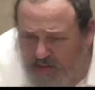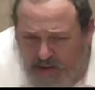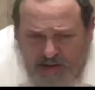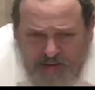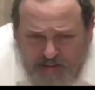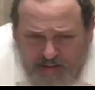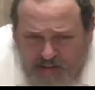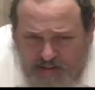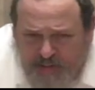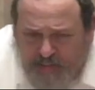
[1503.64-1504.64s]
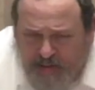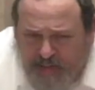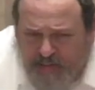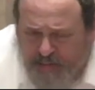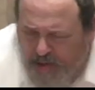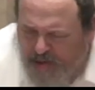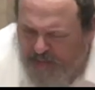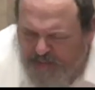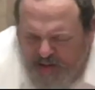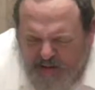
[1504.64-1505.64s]
Yeah, just put an empty pot on
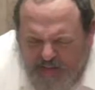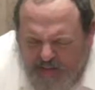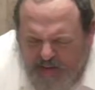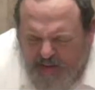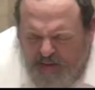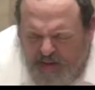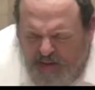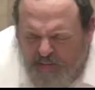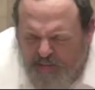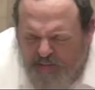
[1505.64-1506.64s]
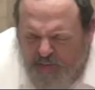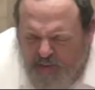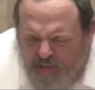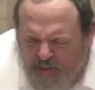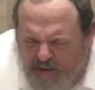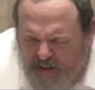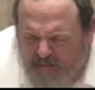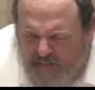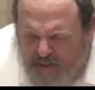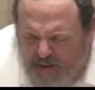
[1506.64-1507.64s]
the fire. What's wrong with putting an
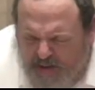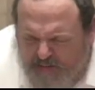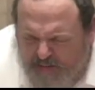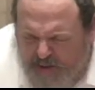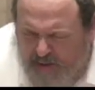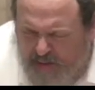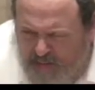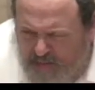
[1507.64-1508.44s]
empty pot on the fire?